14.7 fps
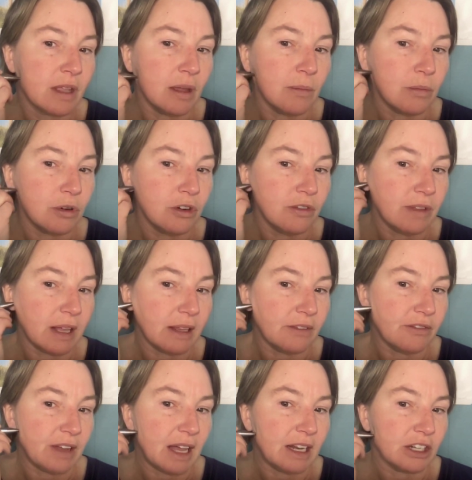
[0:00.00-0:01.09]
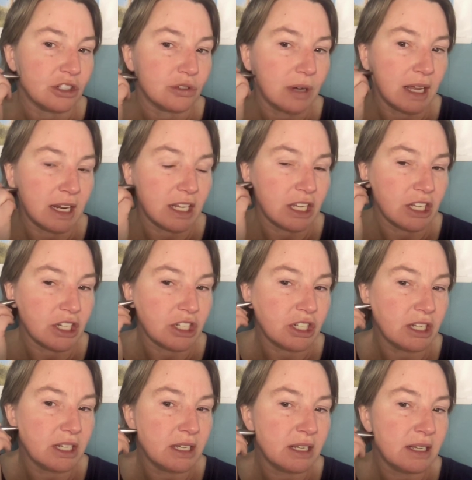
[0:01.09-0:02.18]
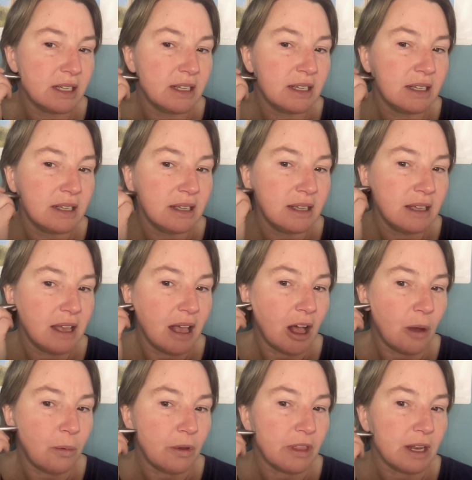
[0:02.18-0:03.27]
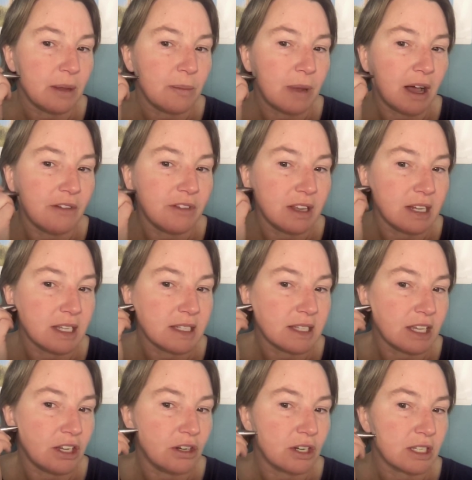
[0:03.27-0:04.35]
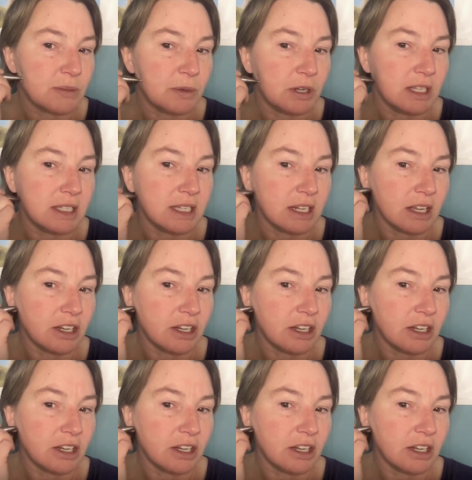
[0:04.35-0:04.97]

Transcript: improve that lymphatic drainage, help with any puffiness that you're experiencing